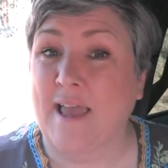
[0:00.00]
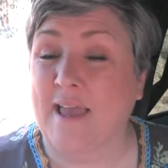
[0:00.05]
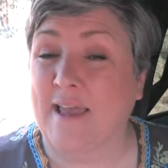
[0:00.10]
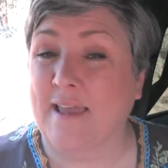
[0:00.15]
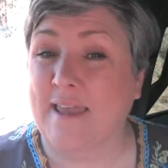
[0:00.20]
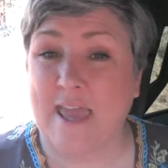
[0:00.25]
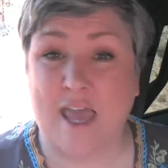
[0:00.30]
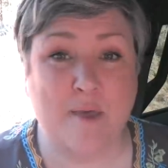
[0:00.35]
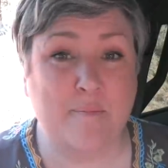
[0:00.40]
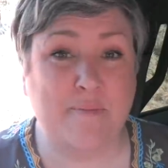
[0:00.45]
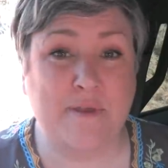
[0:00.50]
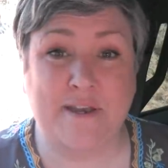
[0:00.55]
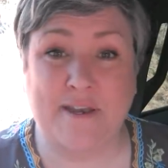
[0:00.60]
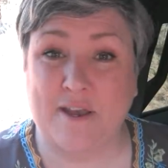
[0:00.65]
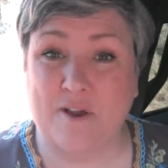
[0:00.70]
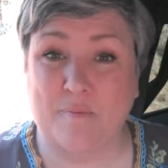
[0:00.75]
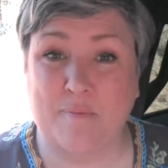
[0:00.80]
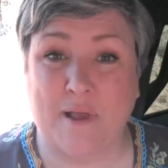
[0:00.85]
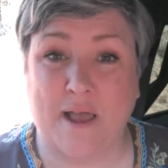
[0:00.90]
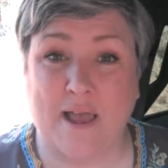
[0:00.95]
and camping
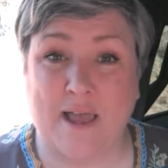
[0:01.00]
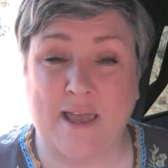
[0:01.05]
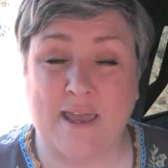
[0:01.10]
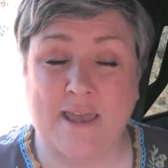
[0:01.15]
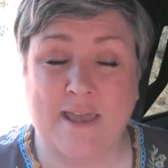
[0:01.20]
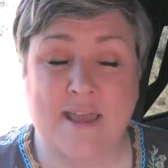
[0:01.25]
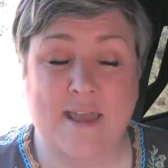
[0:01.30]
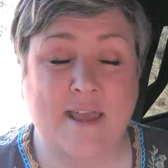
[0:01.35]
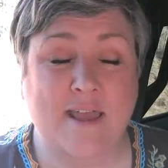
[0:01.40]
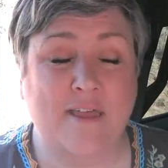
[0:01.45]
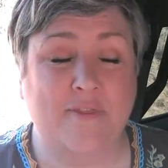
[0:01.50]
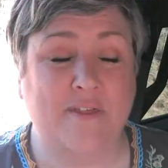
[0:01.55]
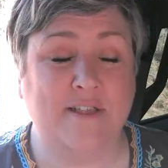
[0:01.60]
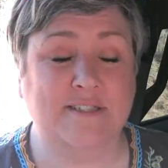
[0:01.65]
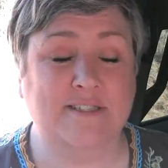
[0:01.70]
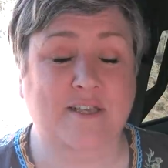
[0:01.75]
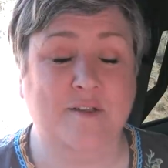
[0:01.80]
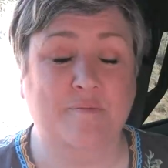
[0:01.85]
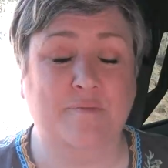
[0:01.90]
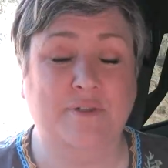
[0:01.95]
nearby
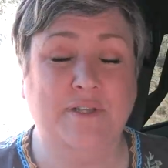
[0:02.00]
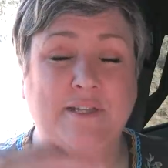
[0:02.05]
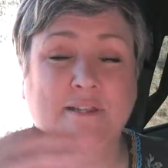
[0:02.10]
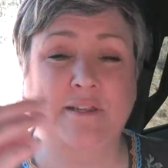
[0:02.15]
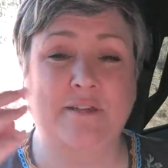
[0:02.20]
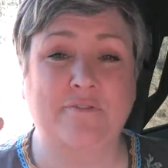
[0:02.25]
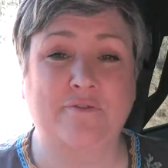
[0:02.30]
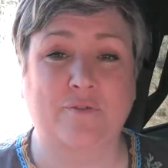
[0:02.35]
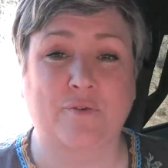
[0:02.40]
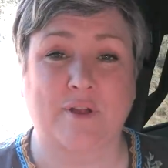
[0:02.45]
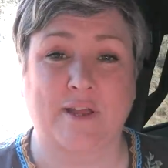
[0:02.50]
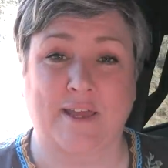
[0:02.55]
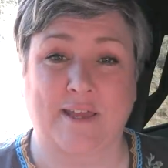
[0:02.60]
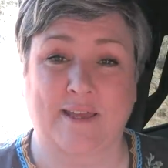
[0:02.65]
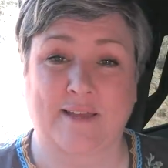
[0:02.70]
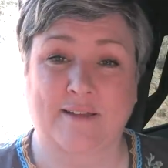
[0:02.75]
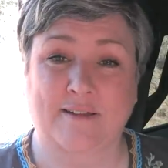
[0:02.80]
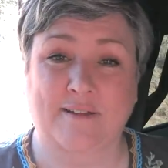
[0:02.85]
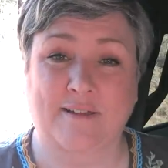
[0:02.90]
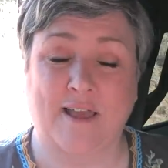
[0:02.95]
that's completely free
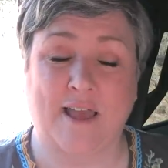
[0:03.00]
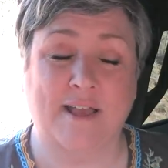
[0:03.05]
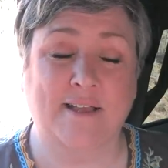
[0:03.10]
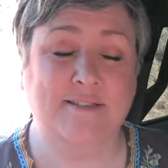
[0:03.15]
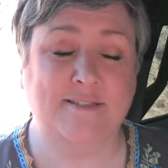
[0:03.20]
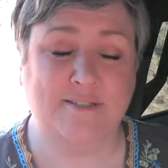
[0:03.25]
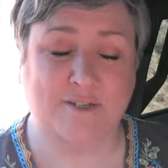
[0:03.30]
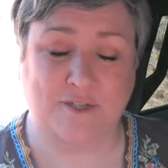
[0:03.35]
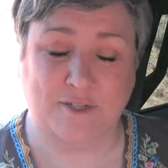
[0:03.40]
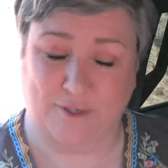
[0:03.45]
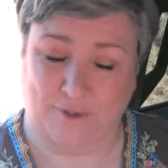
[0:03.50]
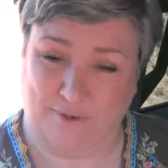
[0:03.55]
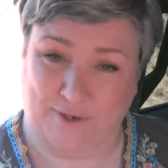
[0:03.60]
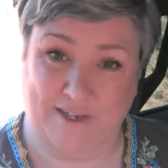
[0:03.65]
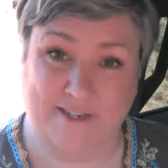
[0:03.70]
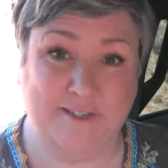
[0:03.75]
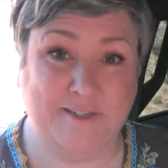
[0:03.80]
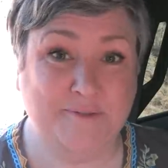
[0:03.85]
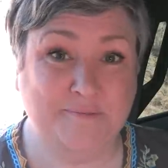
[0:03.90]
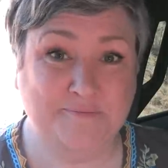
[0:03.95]
and
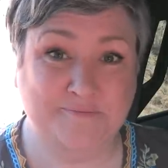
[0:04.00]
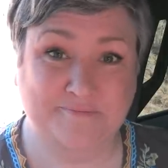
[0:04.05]
secluded.